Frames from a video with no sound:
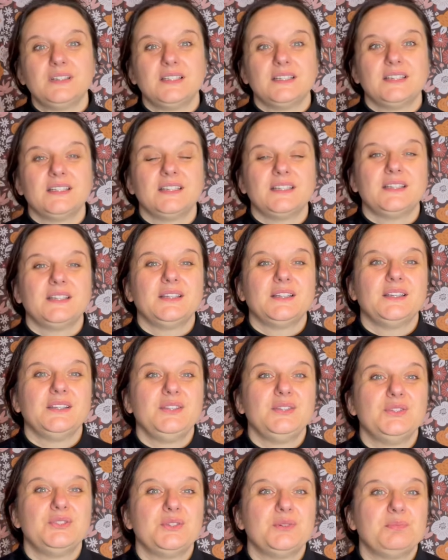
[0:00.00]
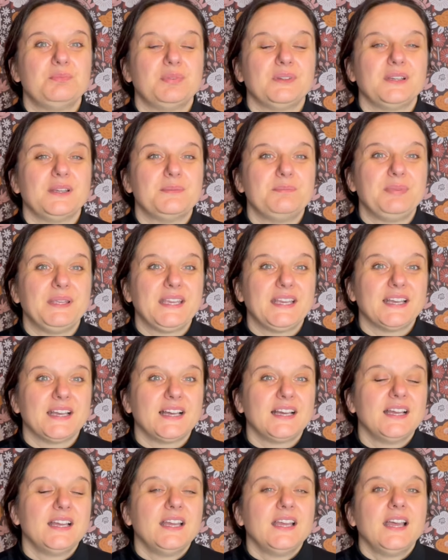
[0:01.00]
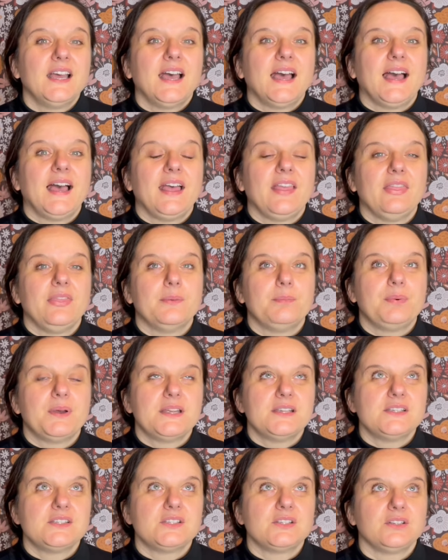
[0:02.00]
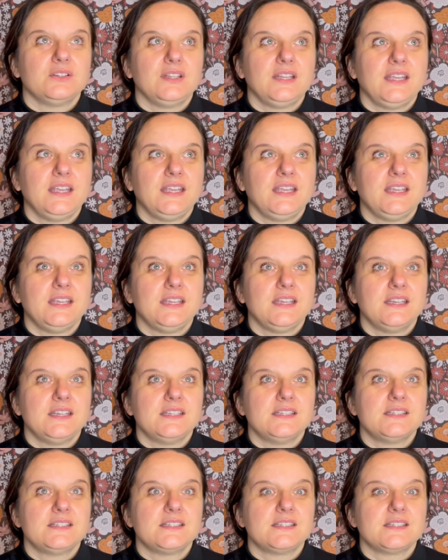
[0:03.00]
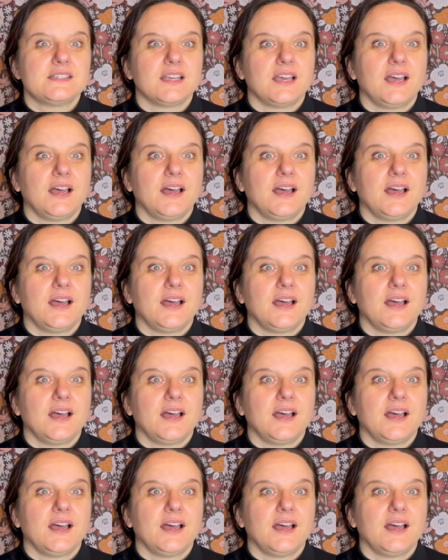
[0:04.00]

YouTube picker, and the person is